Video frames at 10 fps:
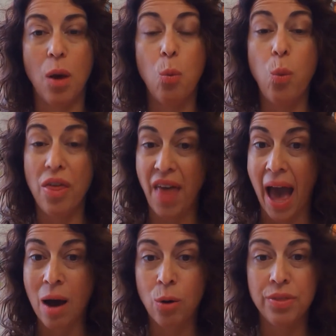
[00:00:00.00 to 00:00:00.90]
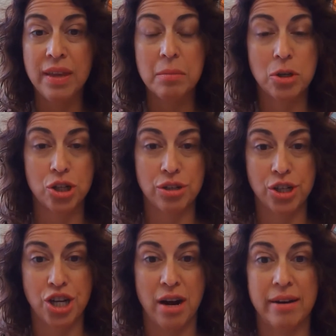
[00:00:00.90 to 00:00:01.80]
without the emotional
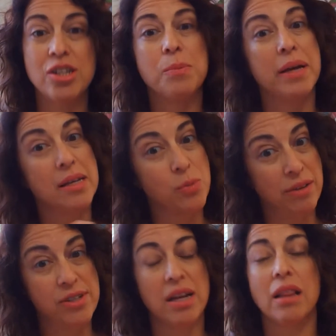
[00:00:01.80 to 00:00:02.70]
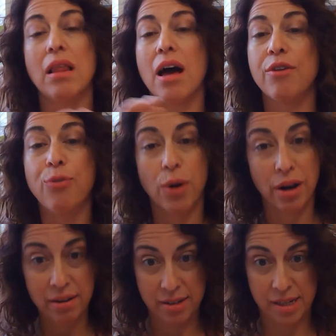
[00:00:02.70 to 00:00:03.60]
charge, because we have done a lot of
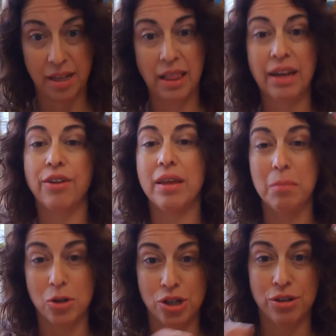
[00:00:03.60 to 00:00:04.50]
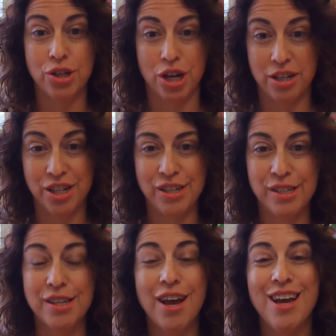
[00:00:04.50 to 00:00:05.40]
work to clear the emotional
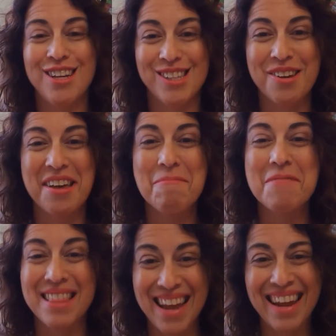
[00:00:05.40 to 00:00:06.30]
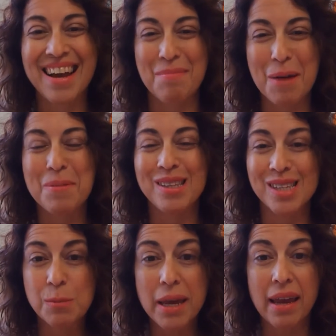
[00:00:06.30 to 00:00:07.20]
charges, so that when they come up and
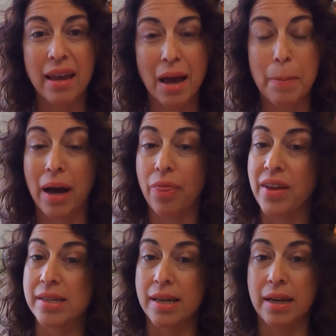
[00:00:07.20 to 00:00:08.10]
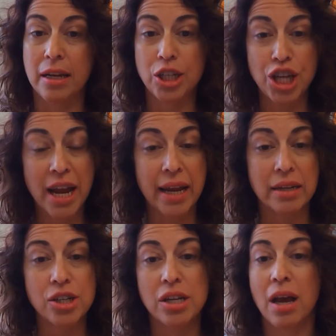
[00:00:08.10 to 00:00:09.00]
speak about things that need to
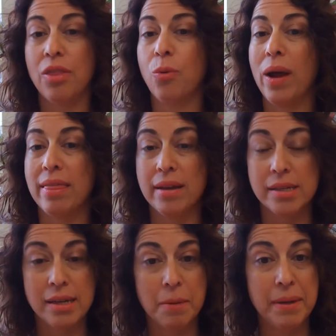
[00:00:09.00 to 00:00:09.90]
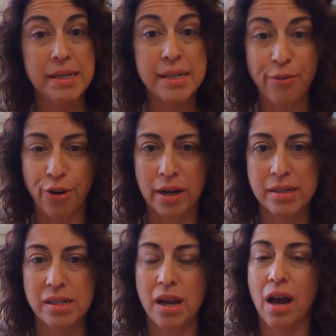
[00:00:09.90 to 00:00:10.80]
change, the way things need to be
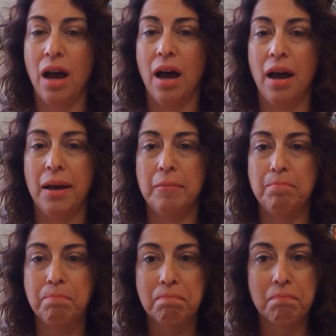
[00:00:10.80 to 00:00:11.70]
different, um,